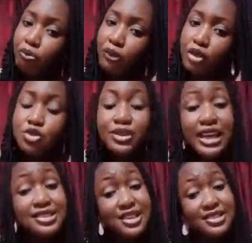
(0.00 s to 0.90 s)
So
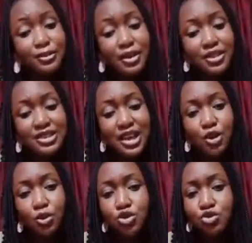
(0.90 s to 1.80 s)
that's about that. I
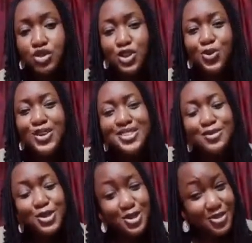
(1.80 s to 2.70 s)
don't want to really waste
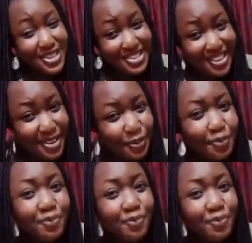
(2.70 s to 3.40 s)
much of our time,